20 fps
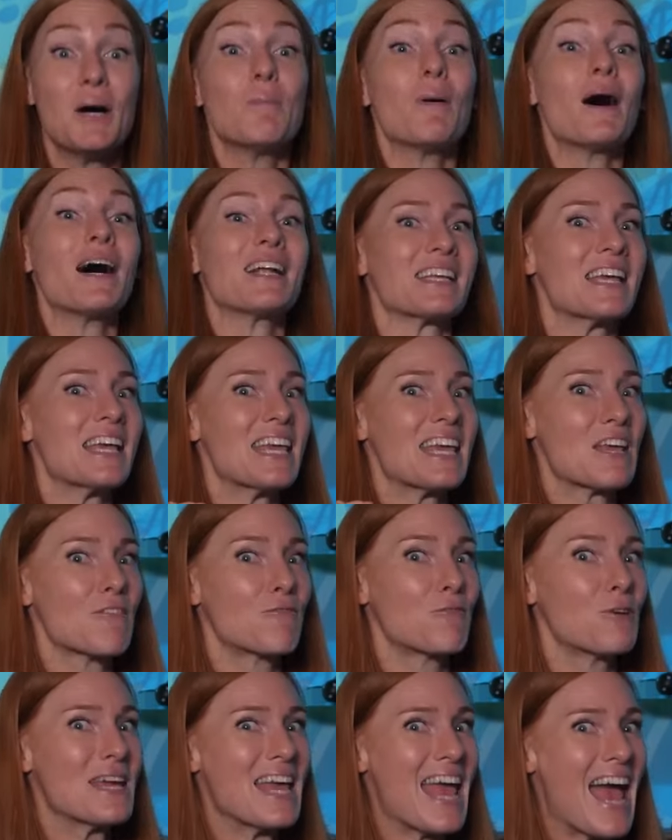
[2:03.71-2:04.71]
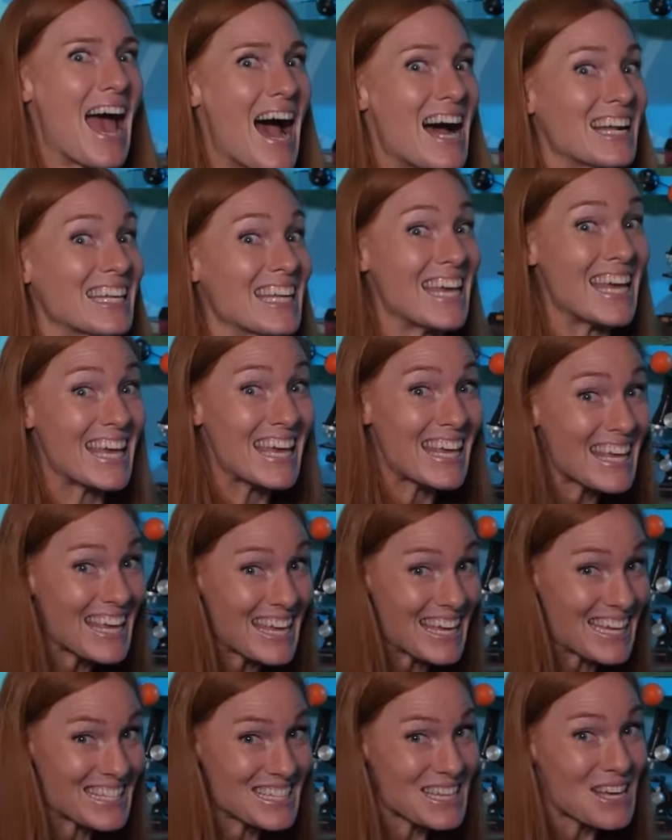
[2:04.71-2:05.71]
But if we add
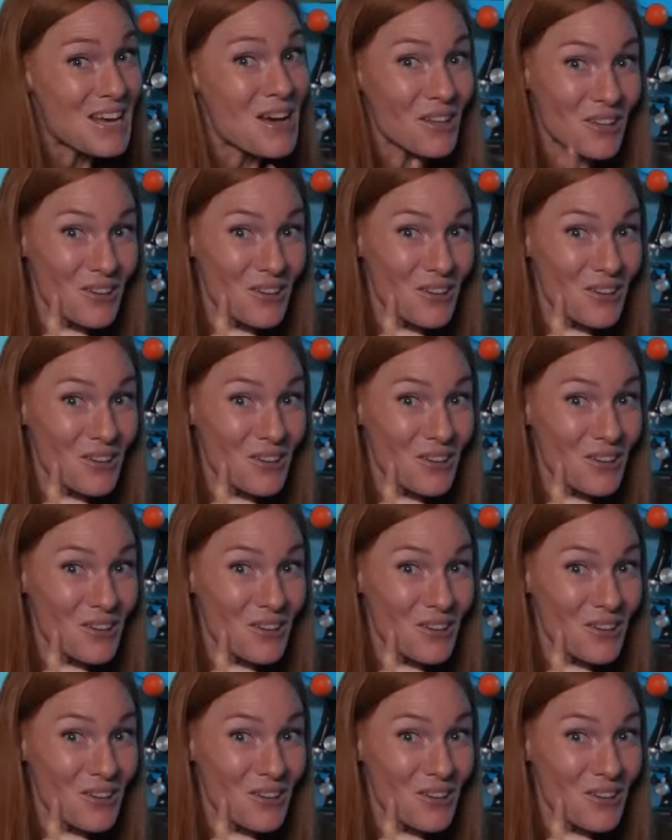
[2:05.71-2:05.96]
heat,